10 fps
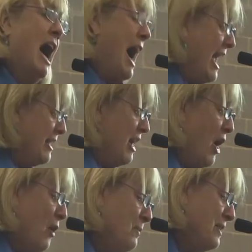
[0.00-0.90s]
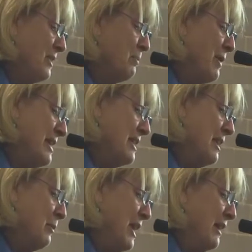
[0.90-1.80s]
I had hoped that the
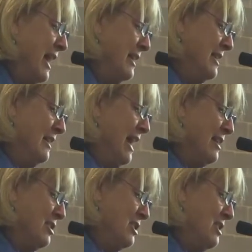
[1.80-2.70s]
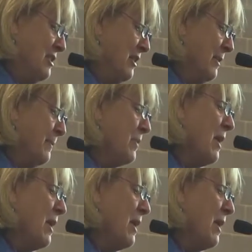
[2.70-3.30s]
president we elected last year